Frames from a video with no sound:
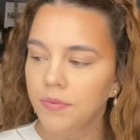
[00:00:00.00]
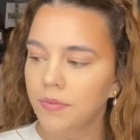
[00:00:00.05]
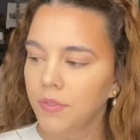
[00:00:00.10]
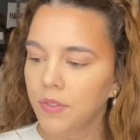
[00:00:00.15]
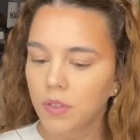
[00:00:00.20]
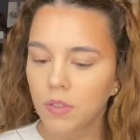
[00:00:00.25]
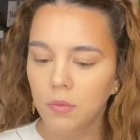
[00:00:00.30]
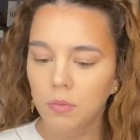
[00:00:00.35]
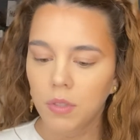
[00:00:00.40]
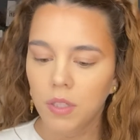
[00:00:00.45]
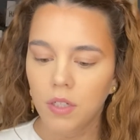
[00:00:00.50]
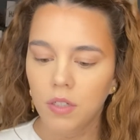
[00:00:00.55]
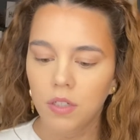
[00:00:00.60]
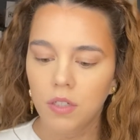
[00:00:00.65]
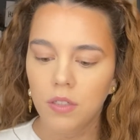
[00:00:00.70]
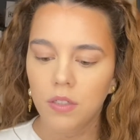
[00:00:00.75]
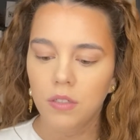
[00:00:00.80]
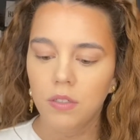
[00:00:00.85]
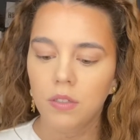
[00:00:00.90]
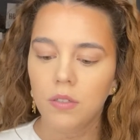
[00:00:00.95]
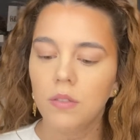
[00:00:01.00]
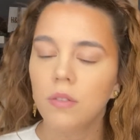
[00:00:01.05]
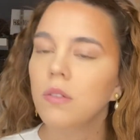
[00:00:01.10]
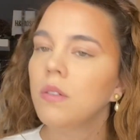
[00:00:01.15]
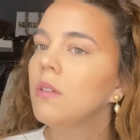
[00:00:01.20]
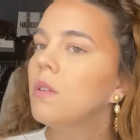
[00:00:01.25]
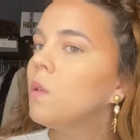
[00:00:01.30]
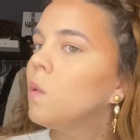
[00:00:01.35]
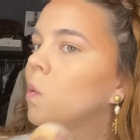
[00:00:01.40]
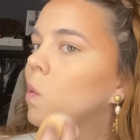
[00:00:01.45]
So I'm gonna just do
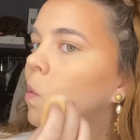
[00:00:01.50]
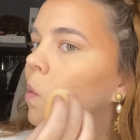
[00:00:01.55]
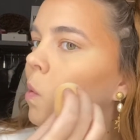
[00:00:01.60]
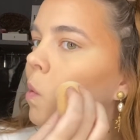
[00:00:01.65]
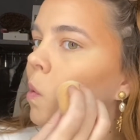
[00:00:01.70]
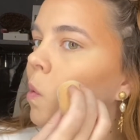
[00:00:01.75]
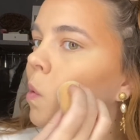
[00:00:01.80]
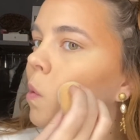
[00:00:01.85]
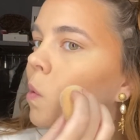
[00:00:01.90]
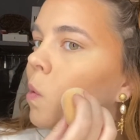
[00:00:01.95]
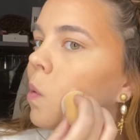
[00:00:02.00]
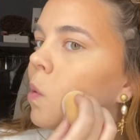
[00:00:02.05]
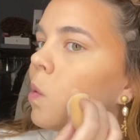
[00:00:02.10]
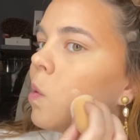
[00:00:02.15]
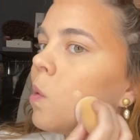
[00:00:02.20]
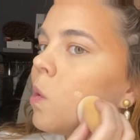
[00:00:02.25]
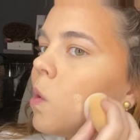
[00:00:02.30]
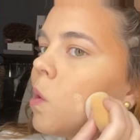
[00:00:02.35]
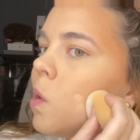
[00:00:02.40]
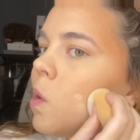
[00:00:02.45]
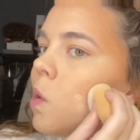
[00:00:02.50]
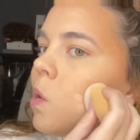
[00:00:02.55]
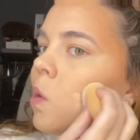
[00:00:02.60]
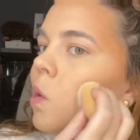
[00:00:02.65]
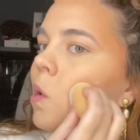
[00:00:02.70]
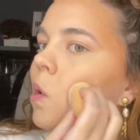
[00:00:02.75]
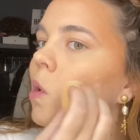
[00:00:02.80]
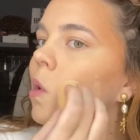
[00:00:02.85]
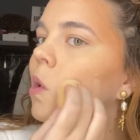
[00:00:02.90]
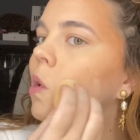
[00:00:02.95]
little
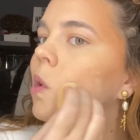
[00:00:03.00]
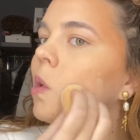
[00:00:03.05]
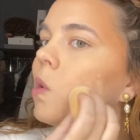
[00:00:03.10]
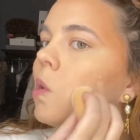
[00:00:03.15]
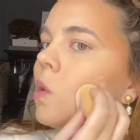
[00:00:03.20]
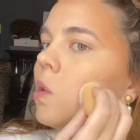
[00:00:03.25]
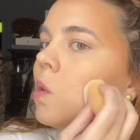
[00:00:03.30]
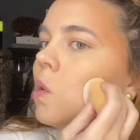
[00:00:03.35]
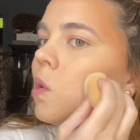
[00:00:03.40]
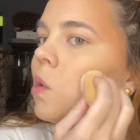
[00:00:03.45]
dots